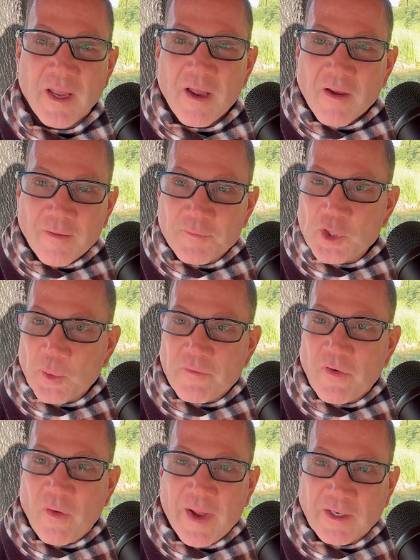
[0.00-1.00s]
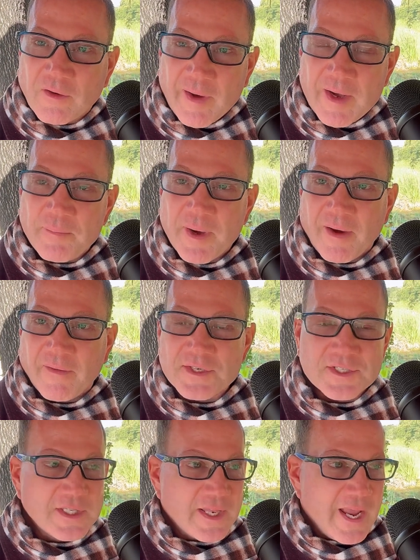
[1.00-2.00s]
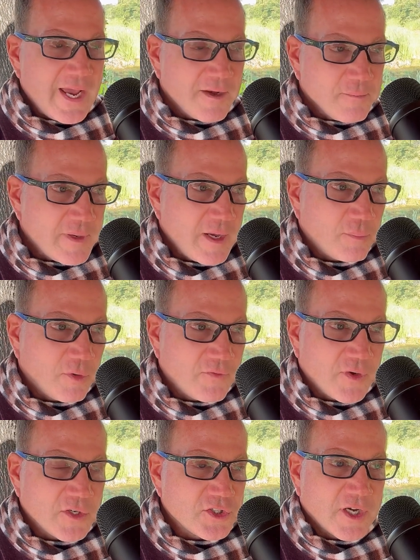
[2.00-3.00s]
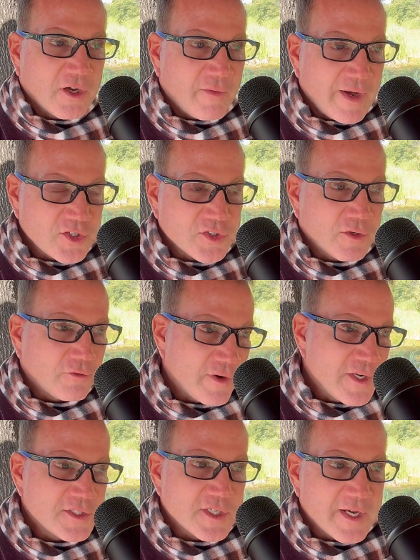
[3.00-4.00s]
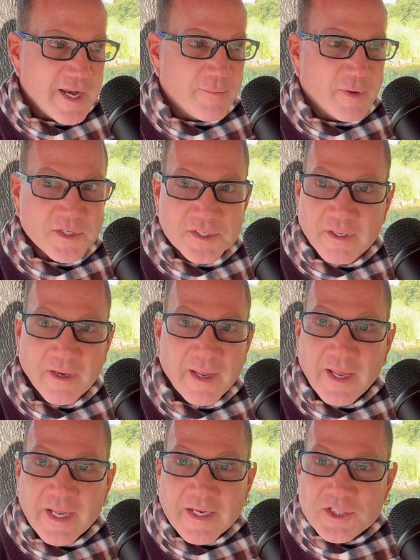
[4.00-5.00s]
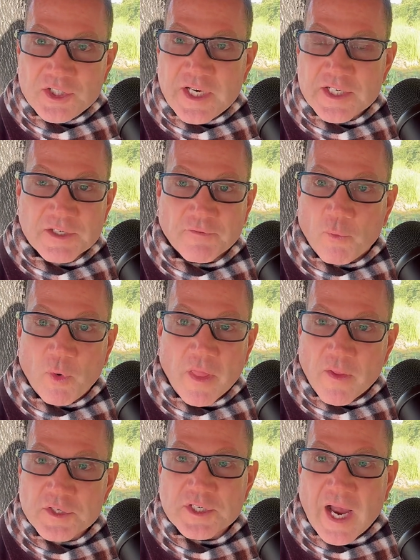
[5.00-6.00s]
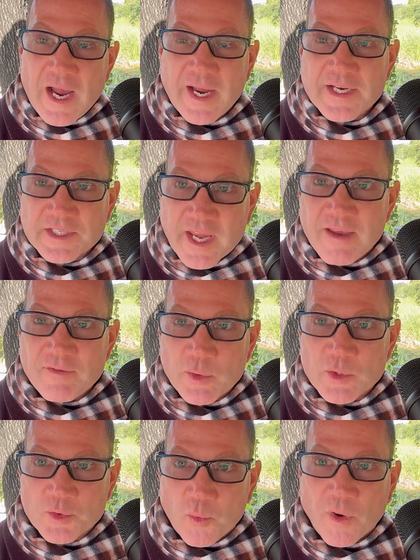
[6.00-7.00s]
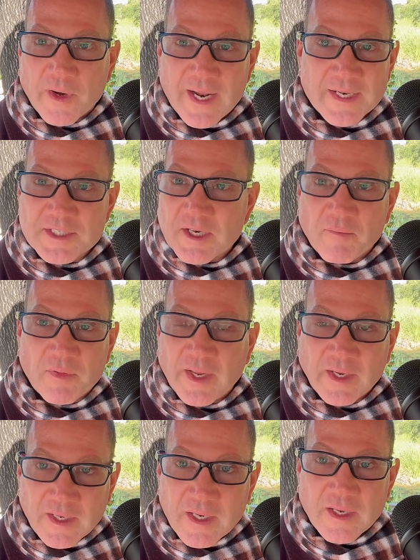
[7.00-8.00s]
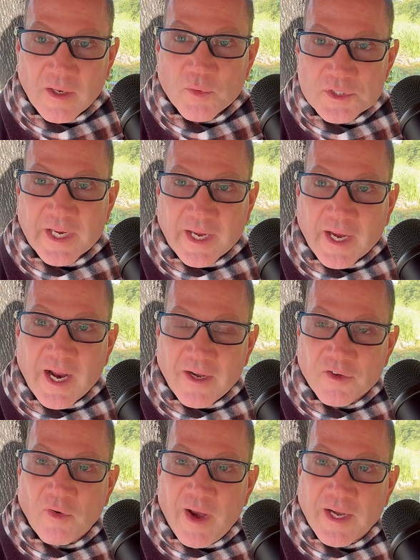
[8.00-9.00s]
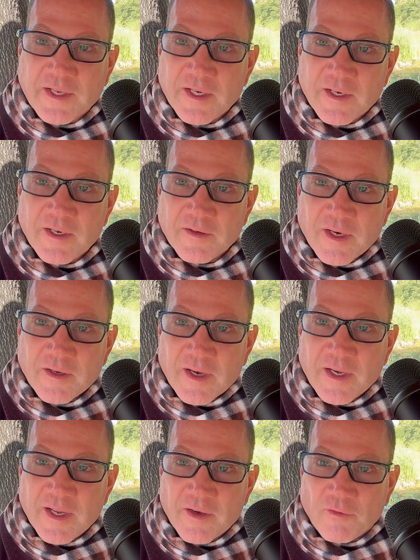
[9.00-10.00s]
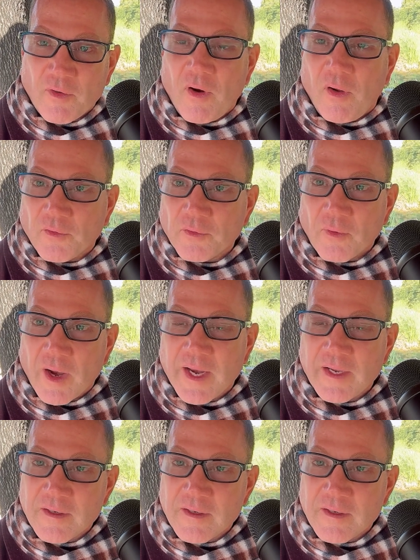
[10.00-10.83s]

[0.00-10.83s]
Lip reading: I'm sure we've all had grandparents in that and people of their generation, their friends and neighbors. And geez, if one of those guys gave you his word on something, it was like a contract in a vault, right?